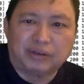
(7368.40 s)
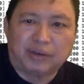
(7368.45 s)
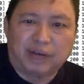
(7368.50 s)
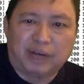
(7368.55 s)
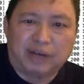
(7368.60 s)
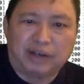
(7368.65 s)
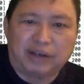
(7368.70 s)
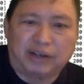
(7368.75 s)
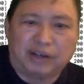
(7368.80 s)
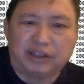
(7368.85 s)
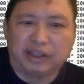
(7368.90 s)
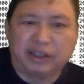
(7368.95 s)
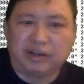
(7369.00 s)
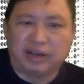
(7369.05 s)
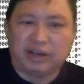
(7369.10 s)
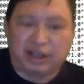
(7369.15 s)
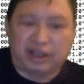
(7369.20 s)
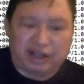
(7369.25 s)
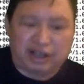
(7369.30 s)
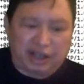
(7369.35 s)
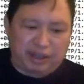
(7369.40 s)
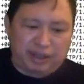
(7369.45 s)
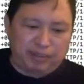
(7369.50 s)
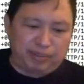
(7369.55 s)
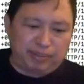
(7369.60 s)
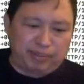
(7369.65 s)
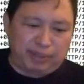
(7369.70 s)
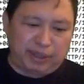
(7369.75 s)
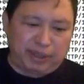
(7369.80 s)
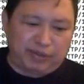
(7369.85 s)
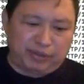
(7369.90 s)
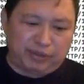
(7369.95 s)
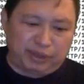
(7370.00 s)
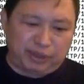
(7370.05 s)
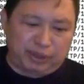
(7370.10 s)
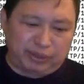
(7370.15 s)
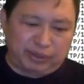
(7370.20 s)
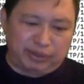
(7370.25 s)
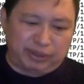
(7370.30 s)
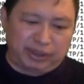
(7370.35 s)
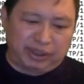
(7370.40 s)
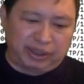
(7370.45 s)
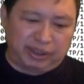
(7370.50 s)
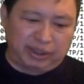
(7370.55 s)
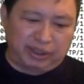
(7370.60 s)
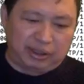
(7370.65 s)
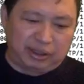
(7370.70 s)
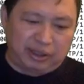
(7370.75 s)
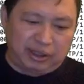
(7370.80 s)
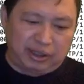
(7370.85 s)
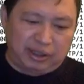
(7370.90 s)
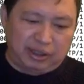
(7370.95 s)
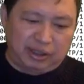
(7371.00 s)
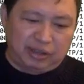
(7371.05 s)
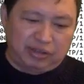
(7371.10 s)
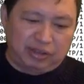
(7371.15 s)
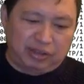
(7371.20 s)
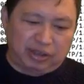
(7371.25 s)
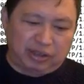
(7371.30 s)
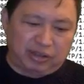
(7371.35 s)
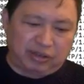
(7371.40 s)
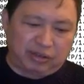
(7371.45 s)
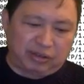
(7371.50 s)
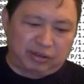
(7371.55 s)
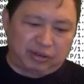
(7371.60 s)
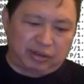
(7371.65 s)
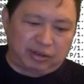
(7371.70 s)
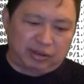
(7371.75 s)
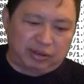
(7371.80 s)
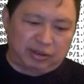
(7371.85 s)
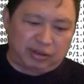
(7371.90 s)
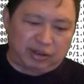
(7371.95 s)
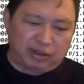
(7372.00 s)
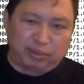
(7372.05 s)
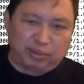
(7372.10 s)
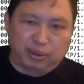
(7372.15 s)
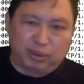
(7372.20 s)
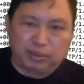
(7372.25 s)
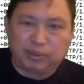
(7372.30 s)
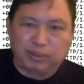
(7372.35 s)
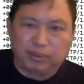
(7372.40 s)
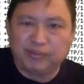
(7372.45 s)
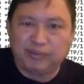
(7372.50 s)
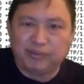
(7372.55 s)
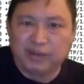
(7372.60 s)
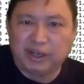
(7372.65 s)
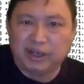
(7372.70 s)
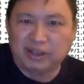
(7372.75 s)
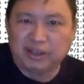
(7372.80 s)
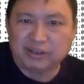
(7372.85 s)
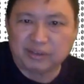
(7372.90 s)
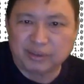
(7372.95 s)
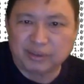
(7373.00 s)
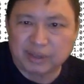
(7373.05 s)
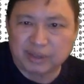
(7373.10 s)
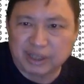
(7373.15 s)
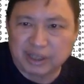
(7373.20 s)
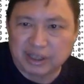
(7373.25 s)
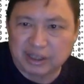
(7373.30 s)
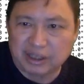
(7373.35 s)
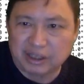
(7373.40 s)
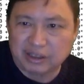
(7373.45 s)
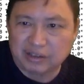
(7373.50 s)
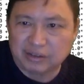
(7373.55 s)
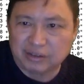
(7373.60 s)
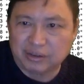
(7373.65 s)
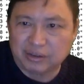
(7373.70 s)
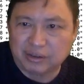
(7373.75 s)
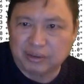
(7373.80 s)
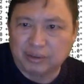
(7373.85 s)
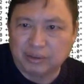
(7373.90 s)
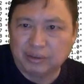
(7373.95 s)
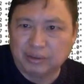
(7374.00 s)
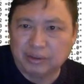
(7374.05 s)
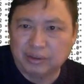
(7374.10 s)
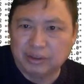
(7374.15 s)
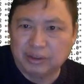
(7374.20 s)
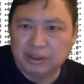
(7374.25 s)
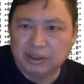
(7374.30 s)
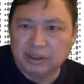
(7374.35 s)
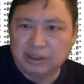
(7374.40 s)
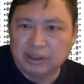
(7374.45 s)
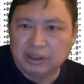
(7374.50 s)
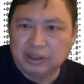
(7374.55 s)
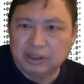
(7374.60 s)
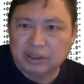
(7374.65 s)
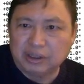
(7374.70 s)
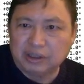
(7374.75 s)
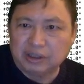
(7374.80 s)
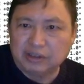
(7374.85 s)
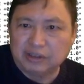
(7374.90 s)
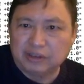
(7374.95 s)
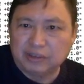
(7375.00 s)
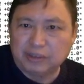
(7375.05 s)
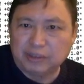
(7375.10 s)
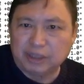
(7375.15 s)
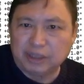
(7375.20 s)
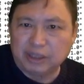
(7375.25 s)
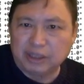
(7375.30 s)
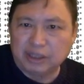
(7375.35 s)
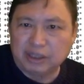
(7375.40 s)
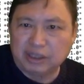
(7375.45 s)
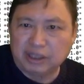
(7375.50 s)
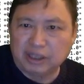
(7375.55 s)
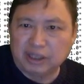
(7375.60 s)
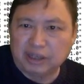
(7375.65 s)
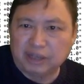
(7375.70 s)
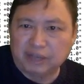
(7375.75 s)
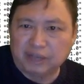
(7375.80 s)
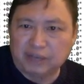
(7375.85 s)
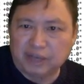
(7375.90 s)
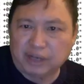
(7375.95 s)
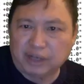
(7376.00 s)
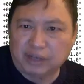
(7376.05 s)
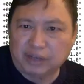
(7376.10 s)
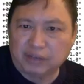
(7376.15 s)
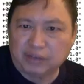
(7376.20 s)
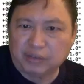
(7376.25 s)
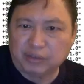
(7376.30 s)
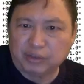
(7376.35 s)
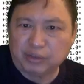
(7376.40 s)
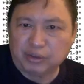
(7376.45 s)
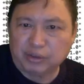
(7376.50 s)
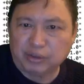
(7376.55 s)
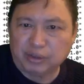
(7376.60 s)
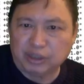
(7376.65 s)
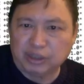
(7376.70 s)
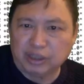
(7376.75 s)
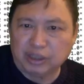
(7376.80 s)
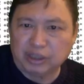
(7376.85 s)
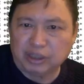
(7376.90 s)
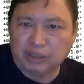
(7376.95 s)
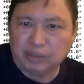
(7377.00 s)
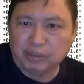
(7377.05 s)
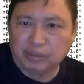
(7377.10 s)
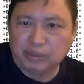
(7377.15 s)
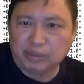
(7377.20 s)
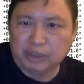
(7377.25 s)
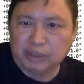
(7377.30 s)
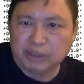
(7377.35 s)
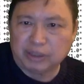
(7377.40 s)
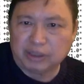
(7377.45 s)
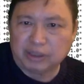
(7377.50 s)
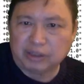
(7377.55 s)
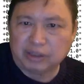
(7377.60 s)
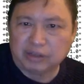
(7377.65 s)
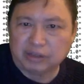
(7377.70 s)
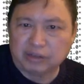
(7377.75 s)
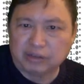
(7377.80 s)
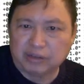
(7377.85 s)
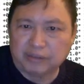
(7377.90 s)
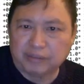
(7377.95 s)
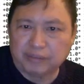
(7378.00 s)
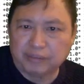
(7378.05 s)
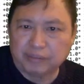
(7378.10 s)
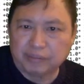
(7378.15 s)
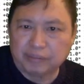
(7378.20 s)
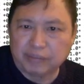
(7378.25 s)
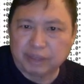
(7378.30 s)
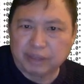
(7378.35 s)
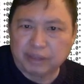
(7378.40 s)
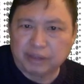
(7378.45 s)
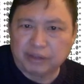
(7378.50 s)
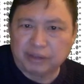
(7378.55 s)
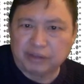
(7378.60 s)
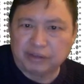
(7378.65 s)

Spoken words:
on the other hand, I'm paying for the overhead. Check Zuckbook room files. Okay, let's go. Somebody can add files. When you're in a room like this, there's